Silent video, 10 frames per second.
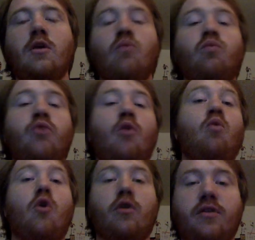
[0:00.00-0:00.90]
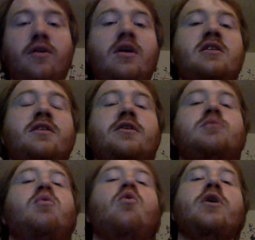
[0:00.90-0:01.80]
their worth to this
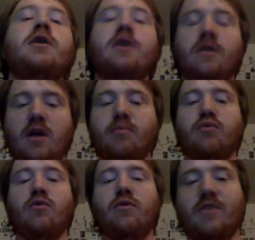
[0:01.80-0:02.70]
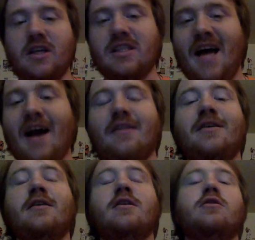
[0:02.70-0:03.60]
point they proved exactly
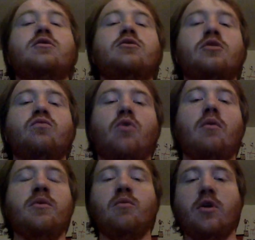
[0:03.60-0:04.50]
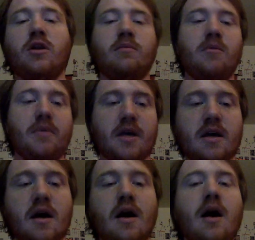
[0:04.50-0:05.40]
in conclusion what we wanted them to be
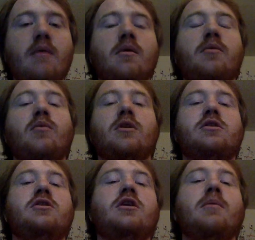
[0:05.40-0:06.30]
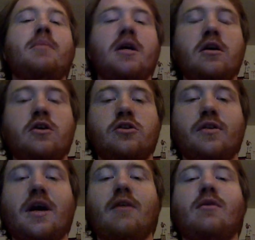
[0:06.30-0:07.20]
and what we wanted to see them be. So the
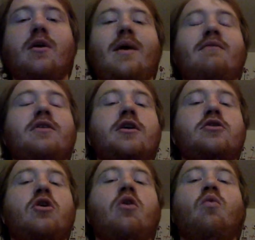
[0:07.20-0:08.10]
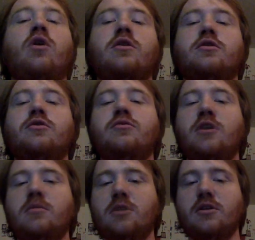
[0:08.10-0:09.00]
Colorado Avalanche are one of the two
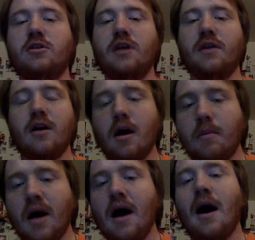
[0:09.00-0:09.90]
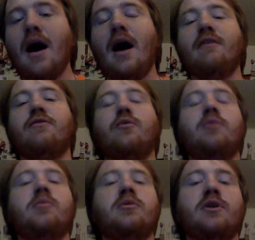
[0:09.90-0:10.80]
teams in the Stanley Cup. I
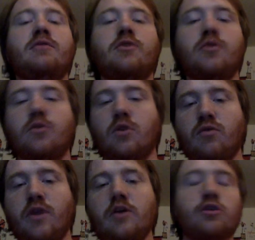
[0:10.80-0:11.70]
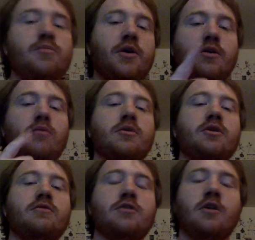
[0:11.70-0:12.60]
firmly believe the New York Rangers. Pirlo
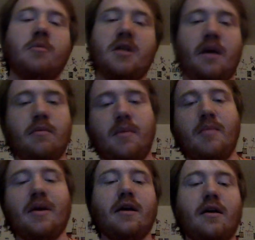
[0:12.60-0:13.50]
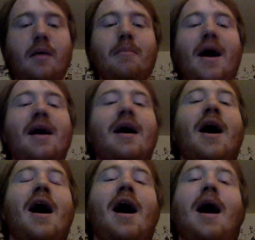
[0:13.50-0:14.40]
believes it's going to be Tampa Bay making a comeback.
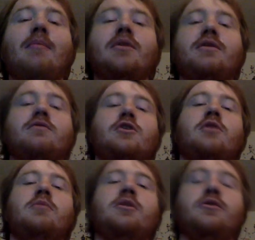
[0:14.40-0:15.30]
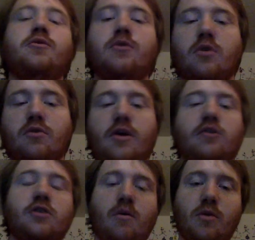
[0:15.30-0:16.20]
I believe it's going to be the New York
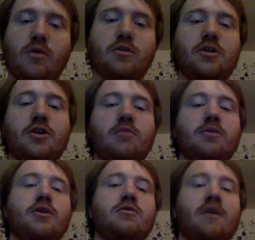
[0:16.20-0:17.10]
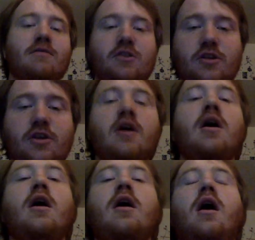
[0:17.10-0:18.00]
Rangers. I wonder what Steele believes. I have to see
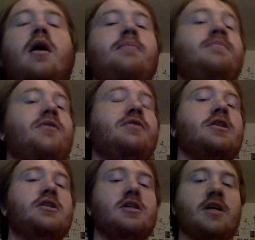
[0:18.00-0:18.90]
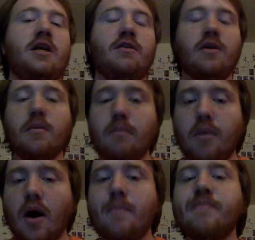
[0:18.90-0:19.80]
um, if he says anything,
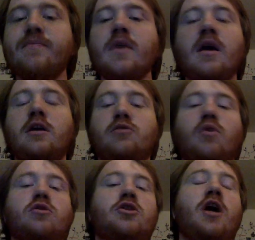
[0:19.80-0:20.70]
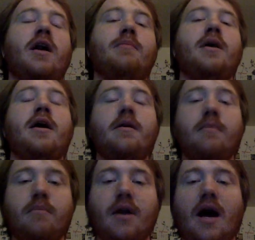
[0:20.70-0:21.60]
but as well as John and
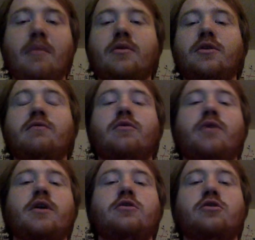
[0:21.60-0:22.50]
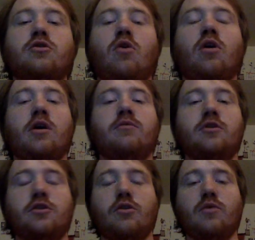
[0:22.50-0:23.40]
Payton. But I believe the Rangers are going
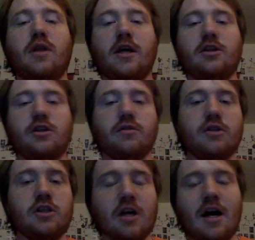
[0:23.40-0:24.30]
to still win that series.